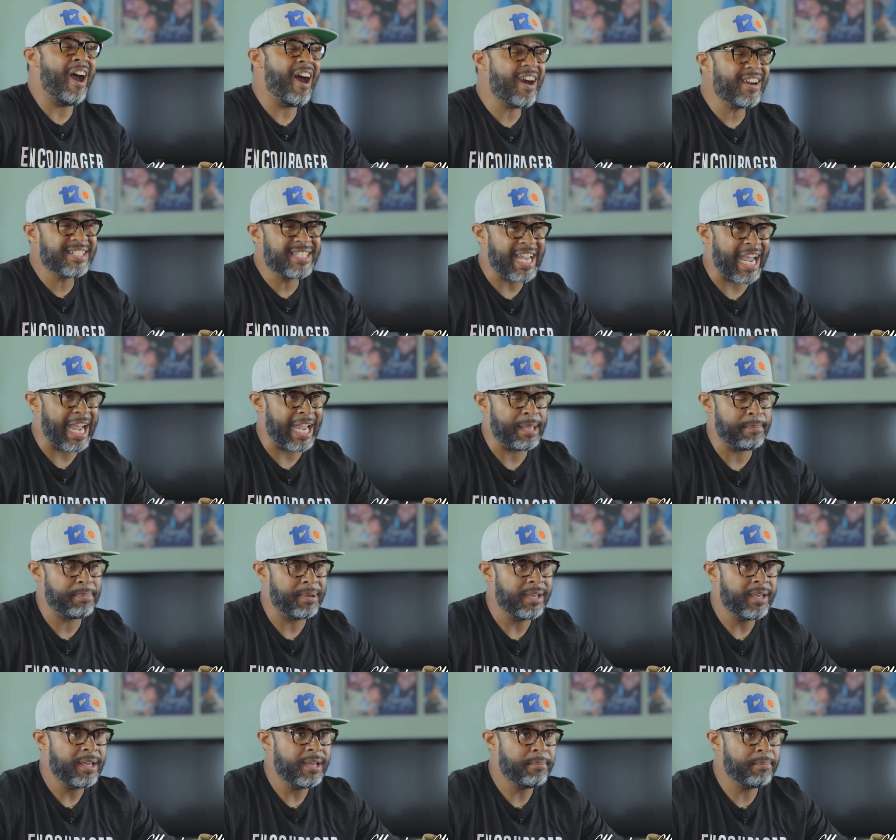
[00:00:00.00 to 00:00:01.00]
R-type
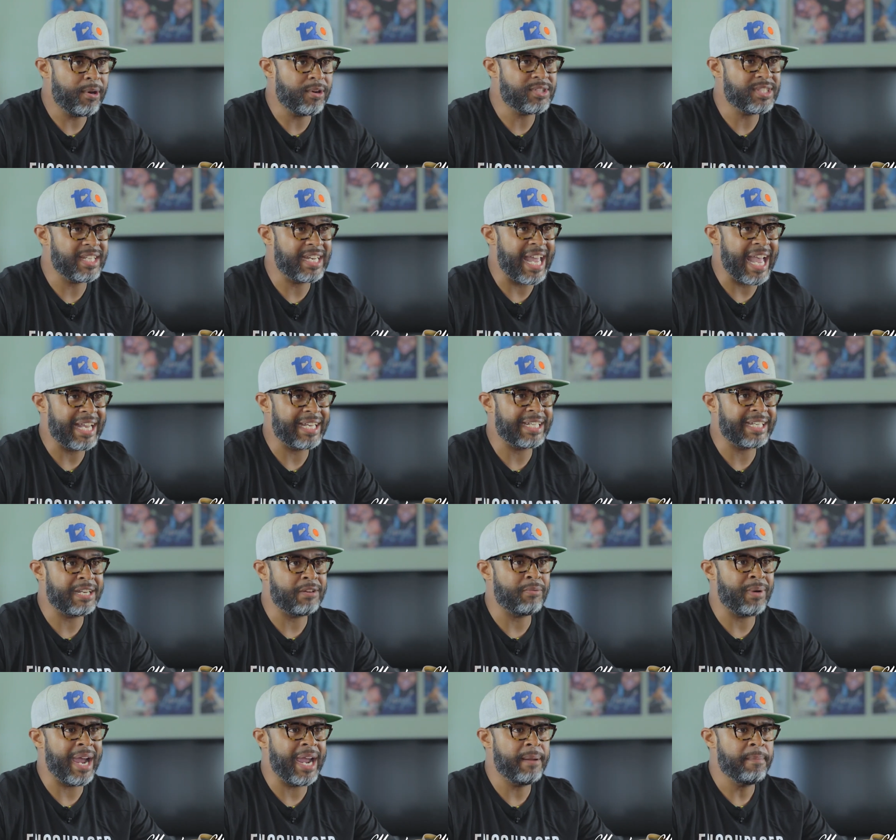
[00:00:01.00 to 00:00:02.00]
personality,
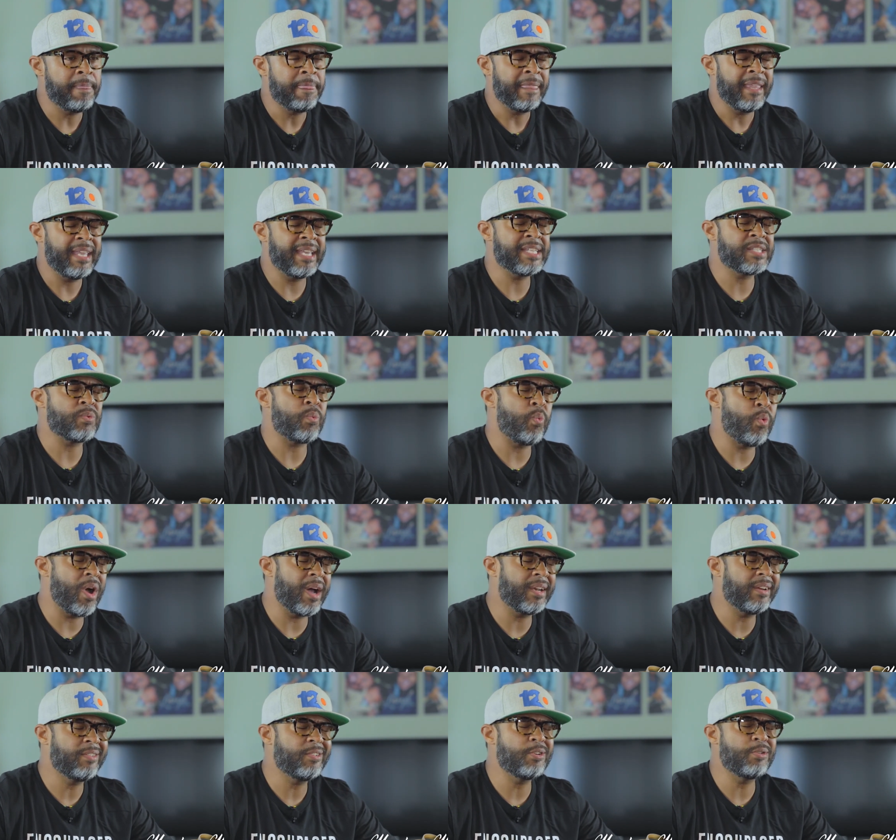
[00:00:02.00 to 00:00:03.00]
right, is
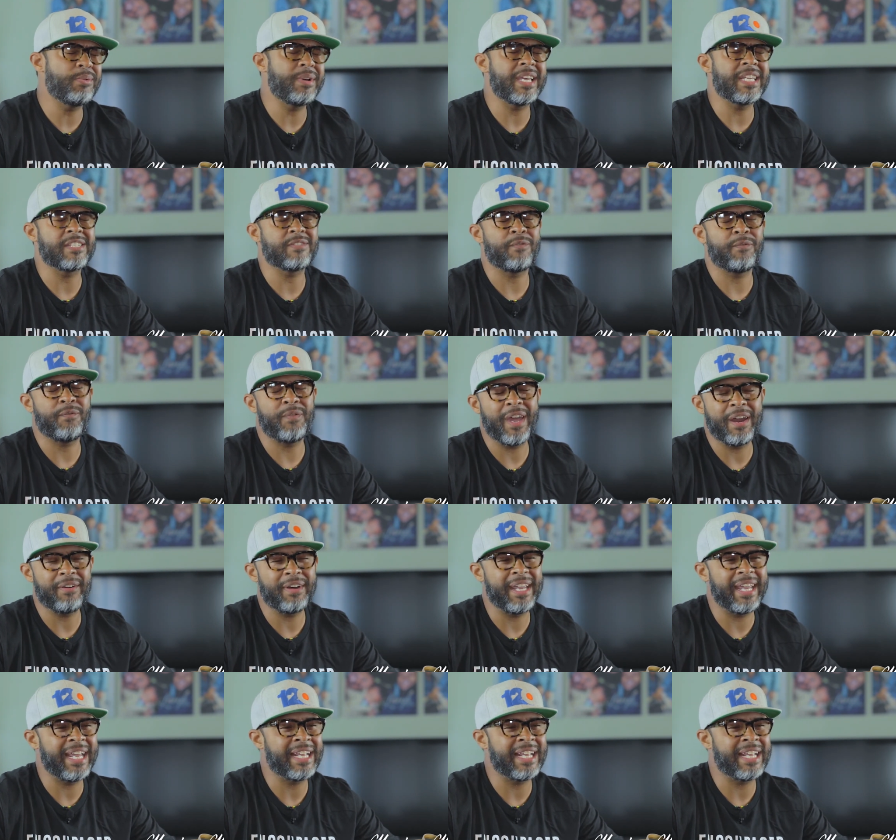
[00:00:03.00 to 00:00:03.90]
one who is very